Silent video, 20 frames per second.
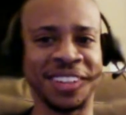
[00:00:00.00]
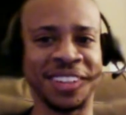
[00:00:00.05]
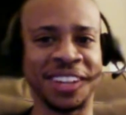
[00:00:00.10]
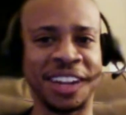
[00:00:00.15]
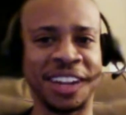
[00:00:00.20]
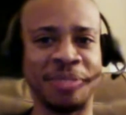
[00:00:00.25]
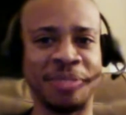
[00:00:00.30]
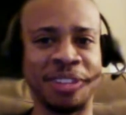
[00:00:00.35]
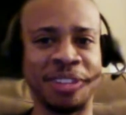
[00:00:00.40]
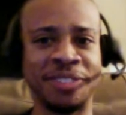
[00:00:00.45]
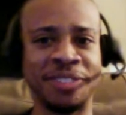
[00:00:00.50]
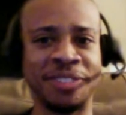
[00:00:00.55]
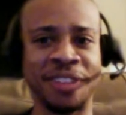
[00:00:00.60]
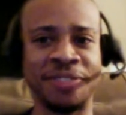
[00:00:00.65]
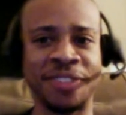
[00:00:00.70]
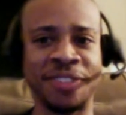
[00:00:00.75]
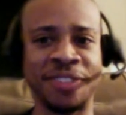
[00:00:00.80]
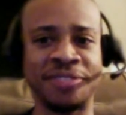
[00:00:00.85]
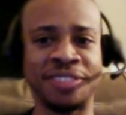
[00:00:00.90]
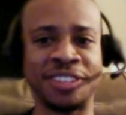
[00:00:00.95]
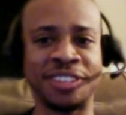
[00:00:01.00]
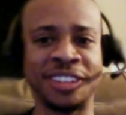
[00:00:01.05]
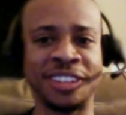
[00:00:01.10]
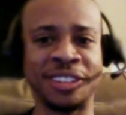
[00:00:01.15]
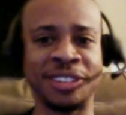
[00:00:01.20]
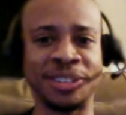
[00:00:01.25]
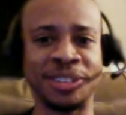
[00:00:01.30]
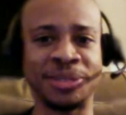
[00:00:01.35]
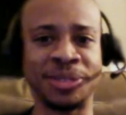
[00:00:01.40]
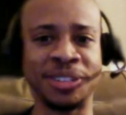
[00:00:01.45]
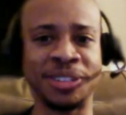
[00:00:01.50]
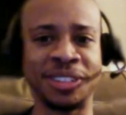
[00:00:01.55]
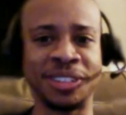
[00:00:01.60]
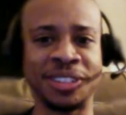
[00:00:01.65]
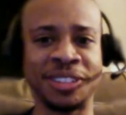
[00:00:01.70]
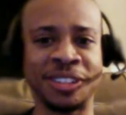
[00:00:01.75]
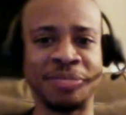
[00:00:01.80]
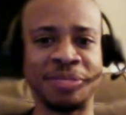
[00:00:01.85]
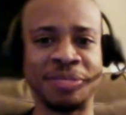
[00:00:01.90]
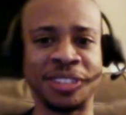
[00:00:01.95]
And I believe I favorited those tweets,
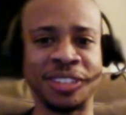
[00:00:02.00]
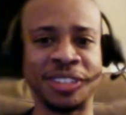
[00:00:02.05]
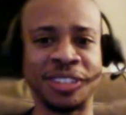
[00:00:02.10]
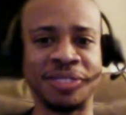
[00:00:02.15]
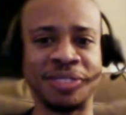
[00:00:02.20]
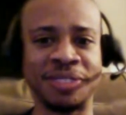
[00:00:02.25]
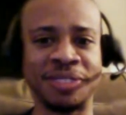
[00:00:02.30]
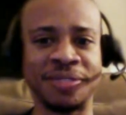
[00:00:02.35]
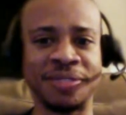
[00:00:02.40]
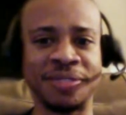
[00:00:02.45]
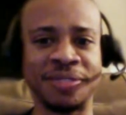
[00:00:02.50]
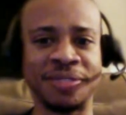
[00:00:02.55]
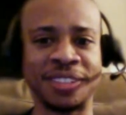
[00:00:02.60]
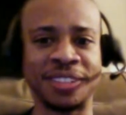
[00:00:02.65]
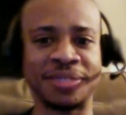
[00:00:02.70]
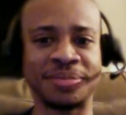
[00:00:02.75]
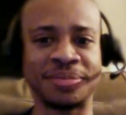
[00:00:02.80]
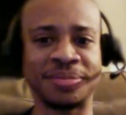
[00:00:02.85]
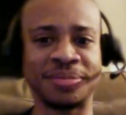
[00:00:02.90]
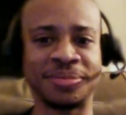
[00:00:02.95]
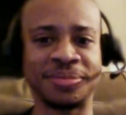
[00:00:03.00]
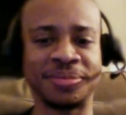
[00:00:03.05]
so let me see if I can find them.